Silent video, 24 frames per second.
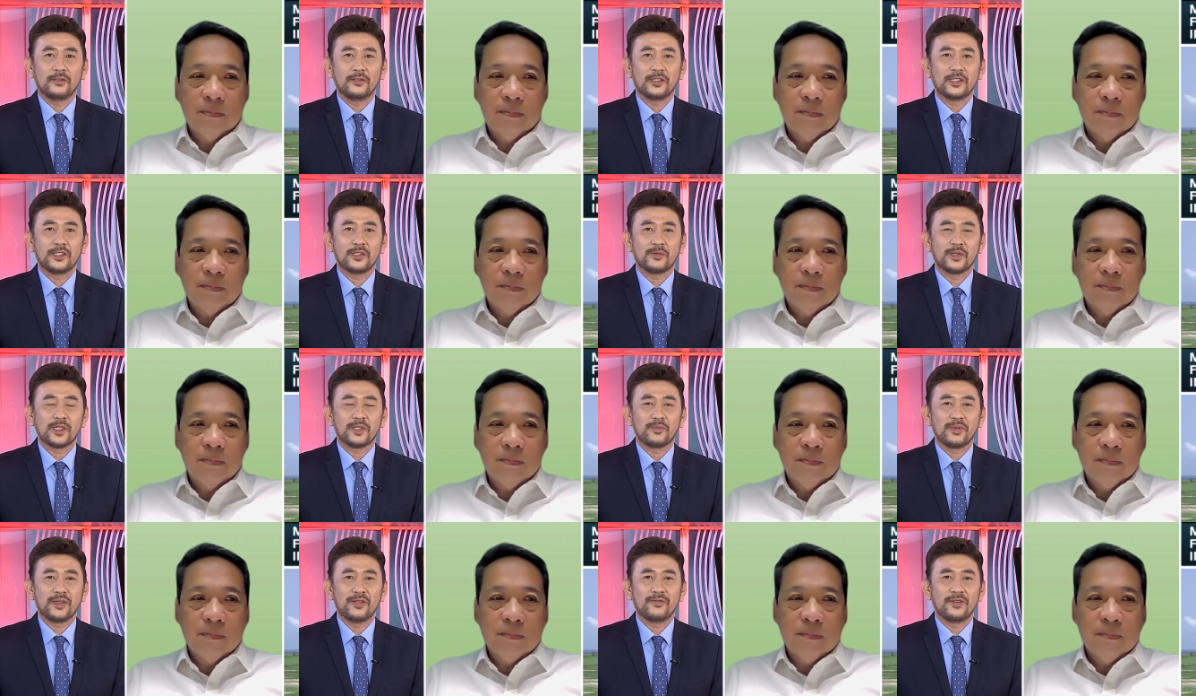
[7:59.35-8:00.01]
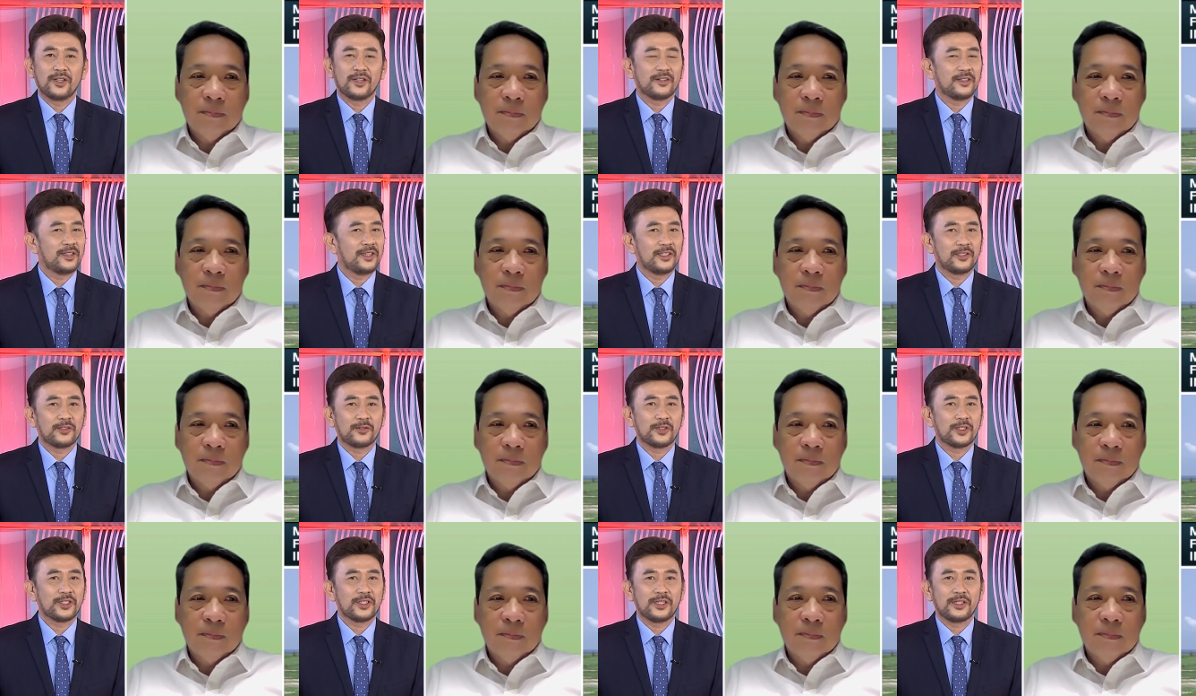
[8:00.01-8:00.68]
Speaker 1: This must be very
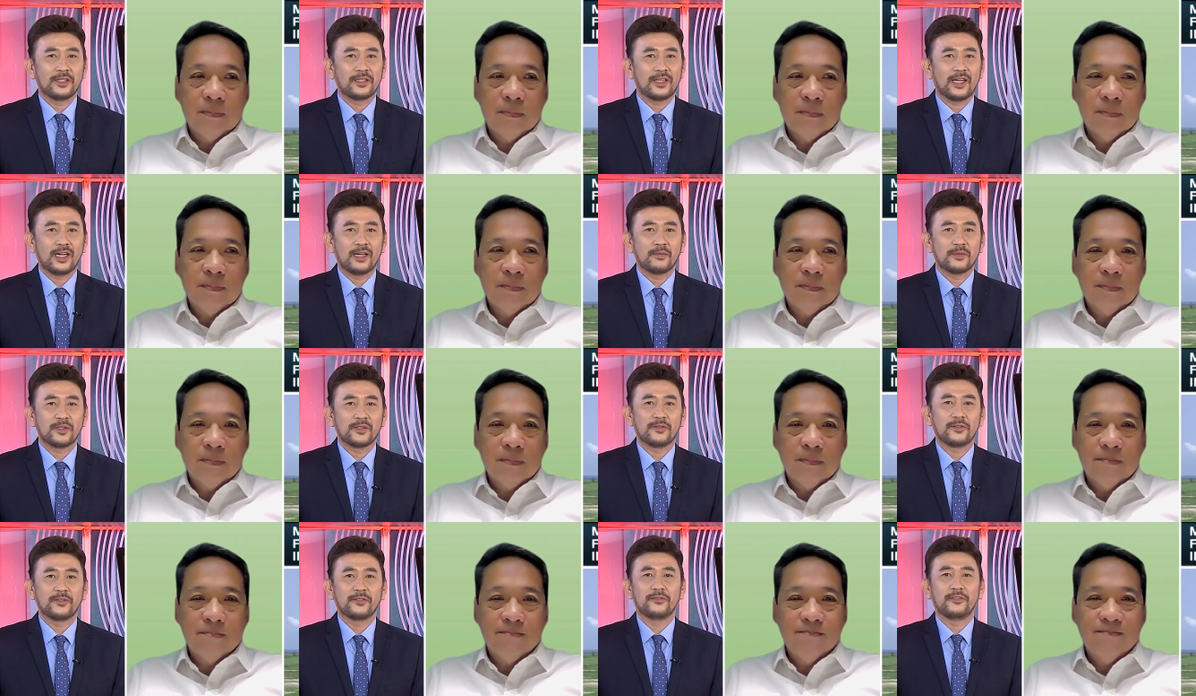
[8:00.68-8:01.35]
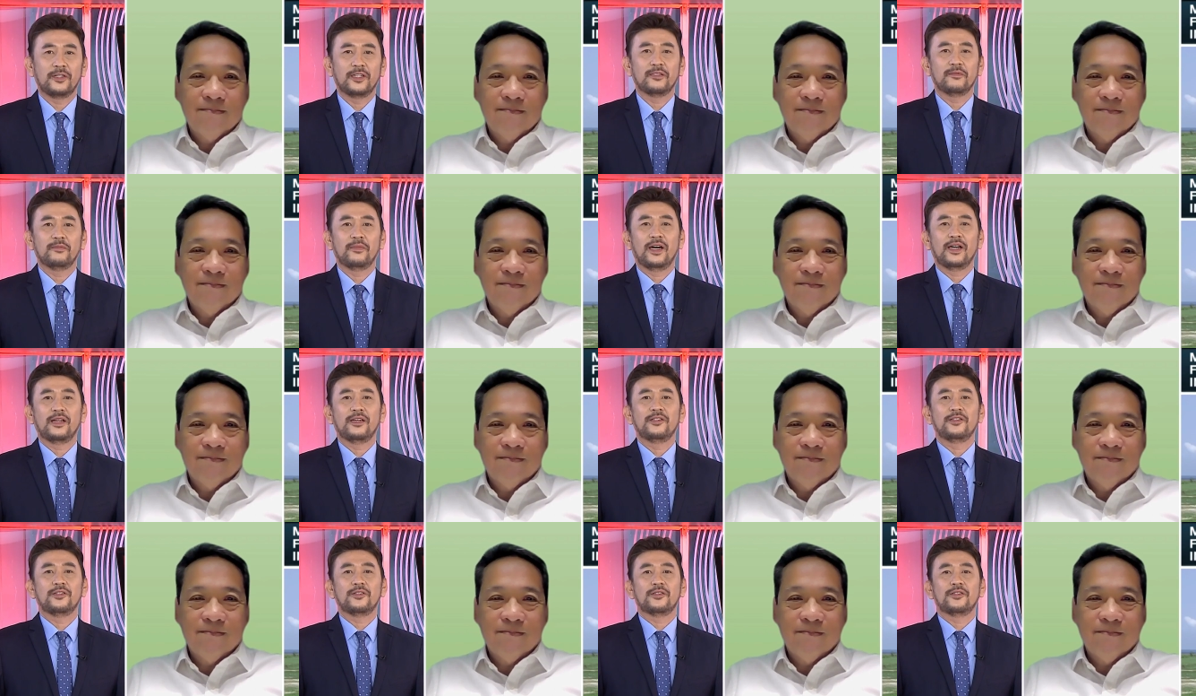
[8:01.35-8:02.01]
interesting times for fund
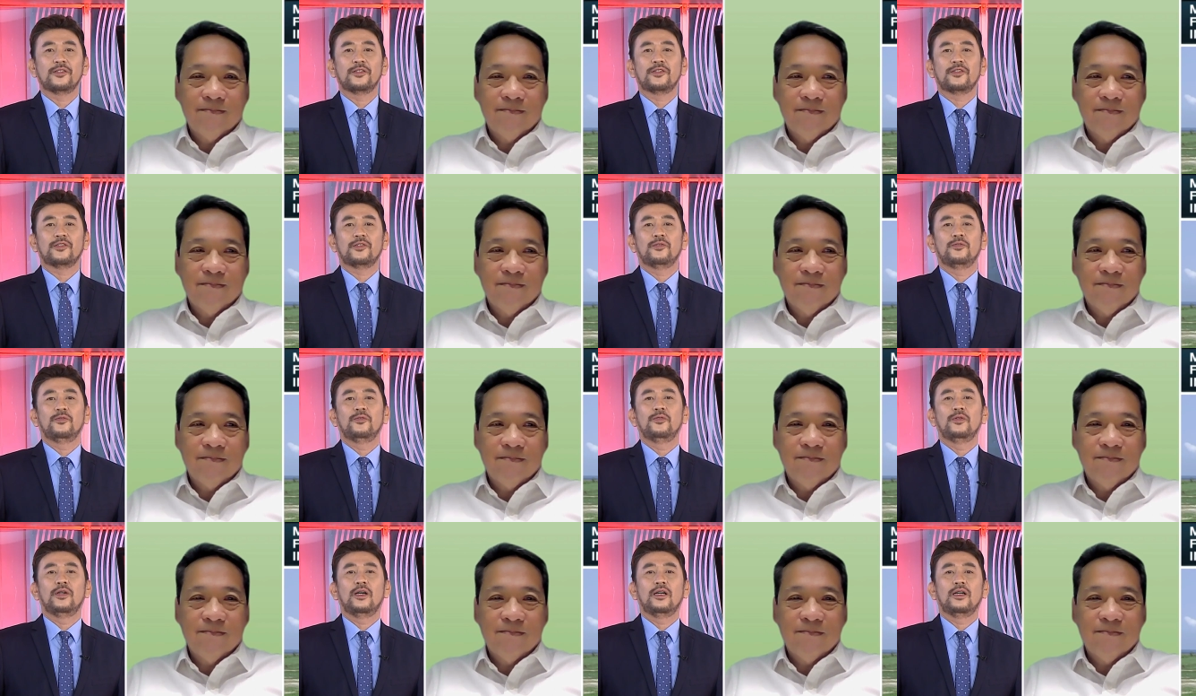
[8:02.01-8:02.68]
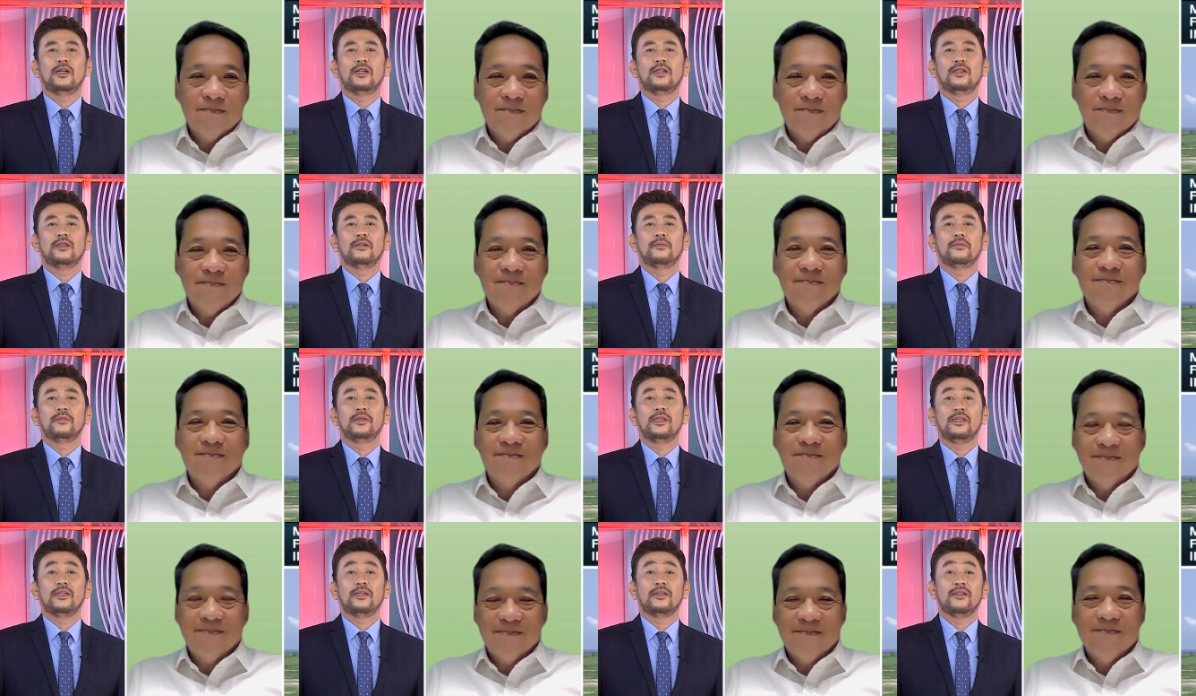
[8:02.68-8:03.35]
managers who uh,
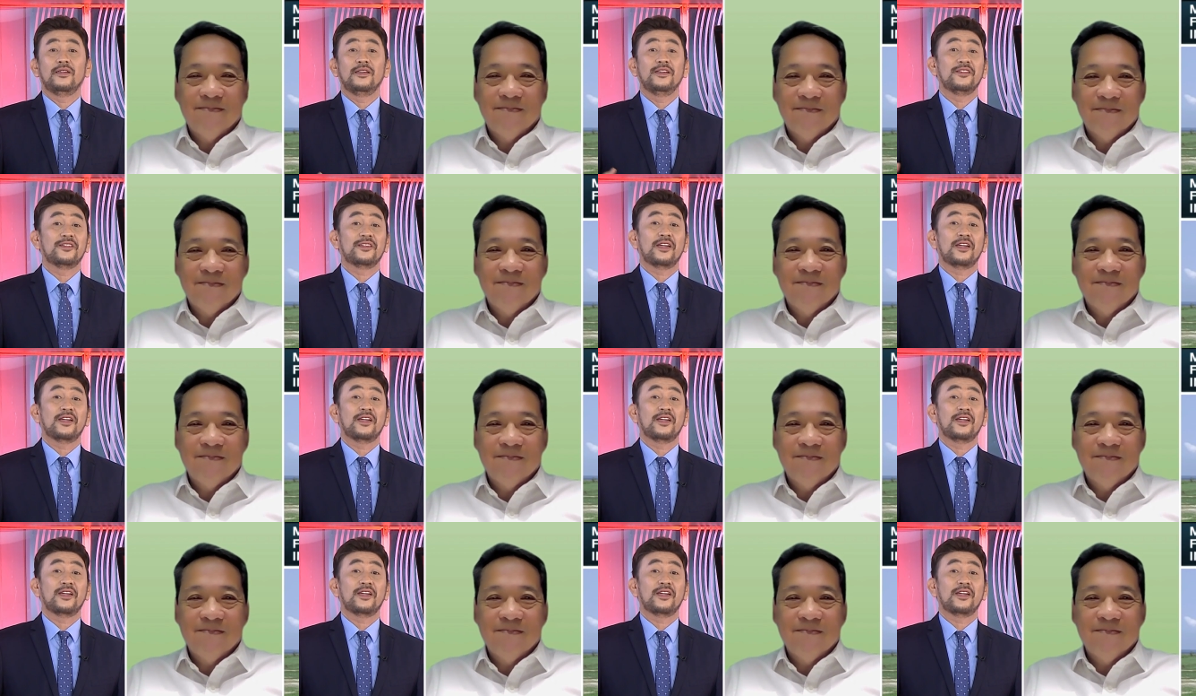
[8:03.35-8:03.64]
make these